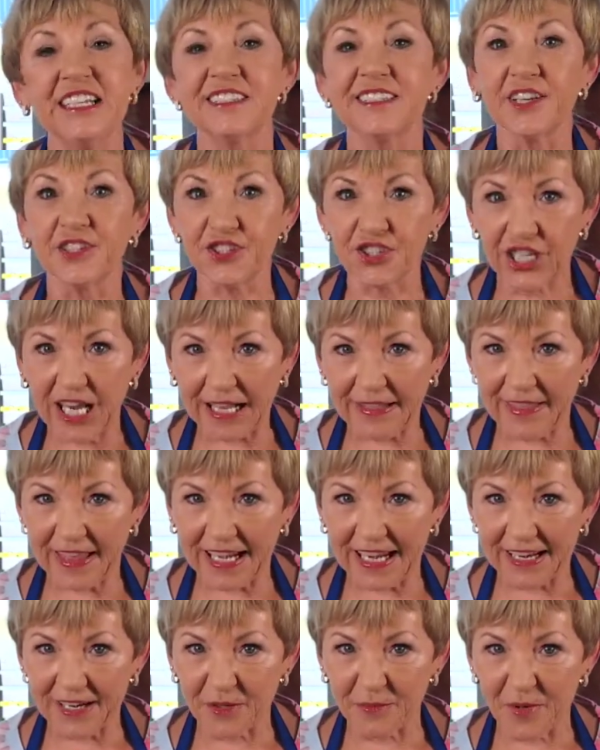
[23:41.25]
So check that
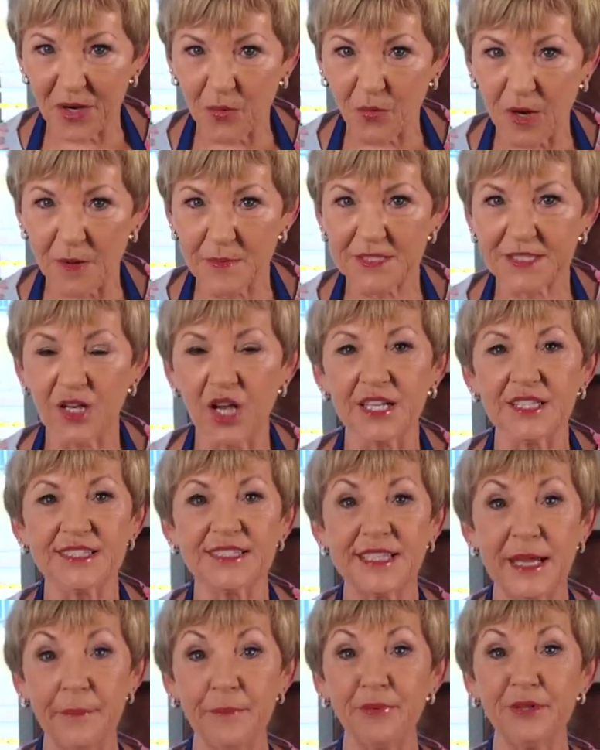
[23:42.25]
out on my website,
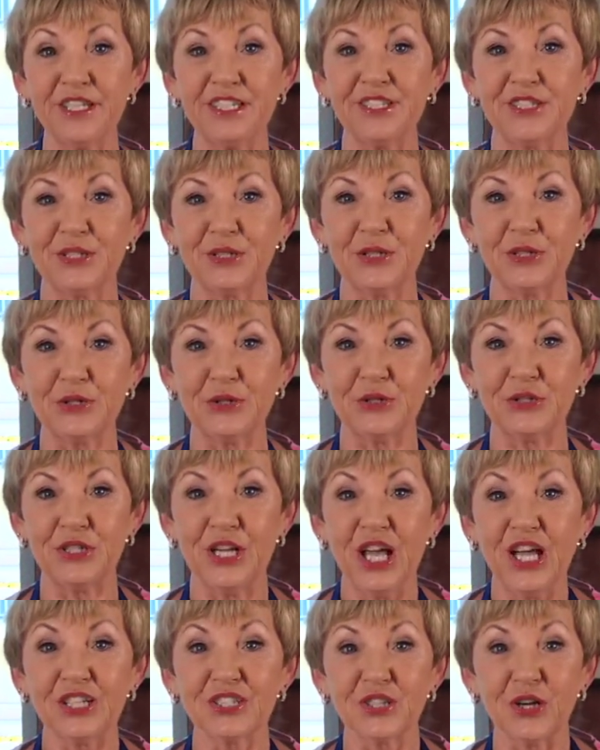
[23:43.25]

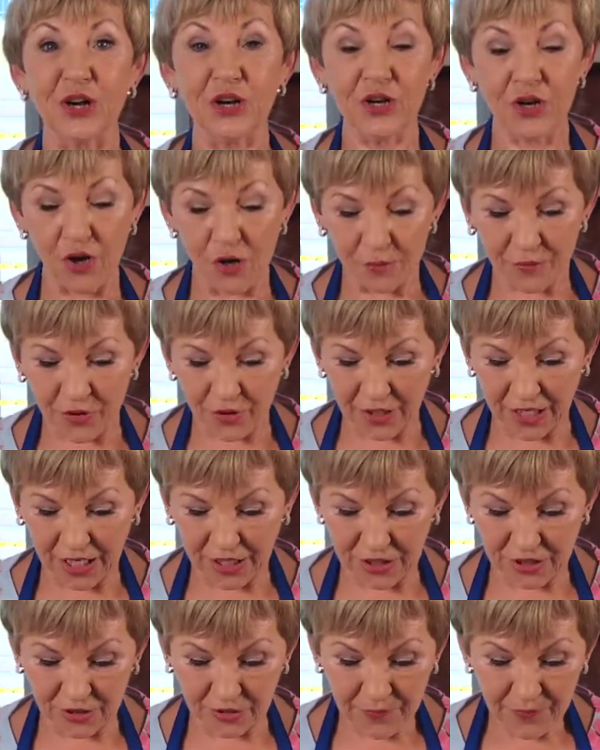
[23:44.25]

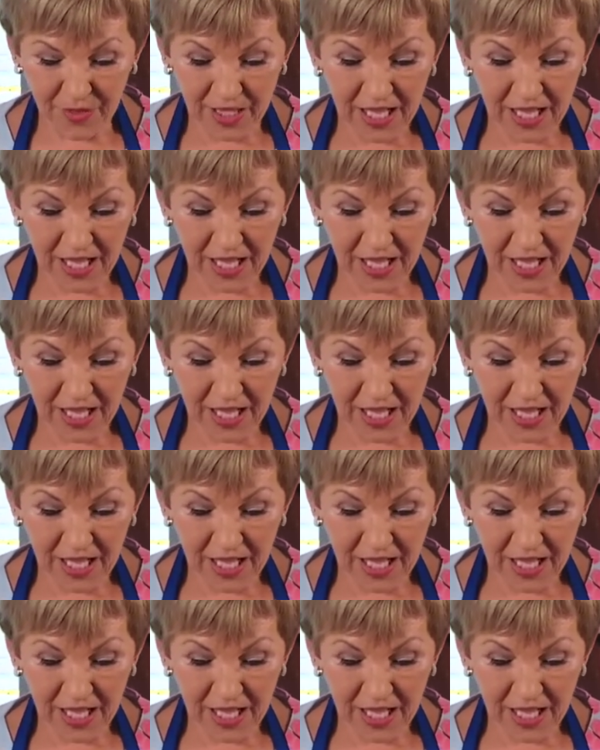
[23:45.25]
simplytoogood.com.au.